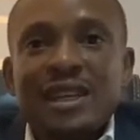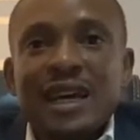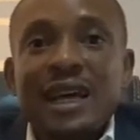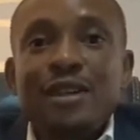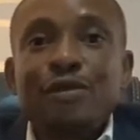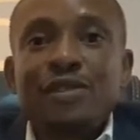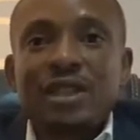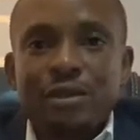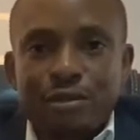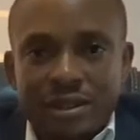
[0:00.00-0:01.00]
head of
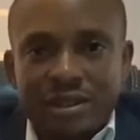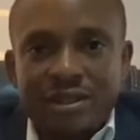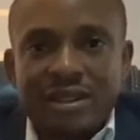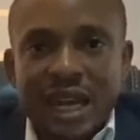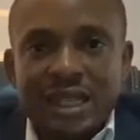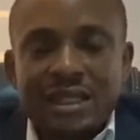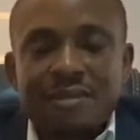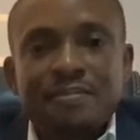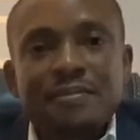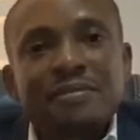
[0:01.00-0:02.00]
sales, right?
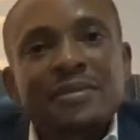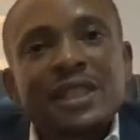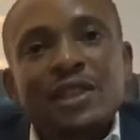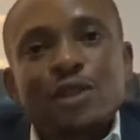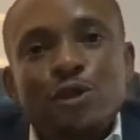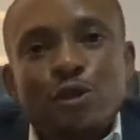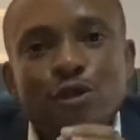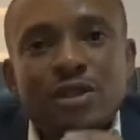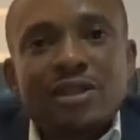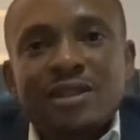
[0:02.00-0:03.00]
Those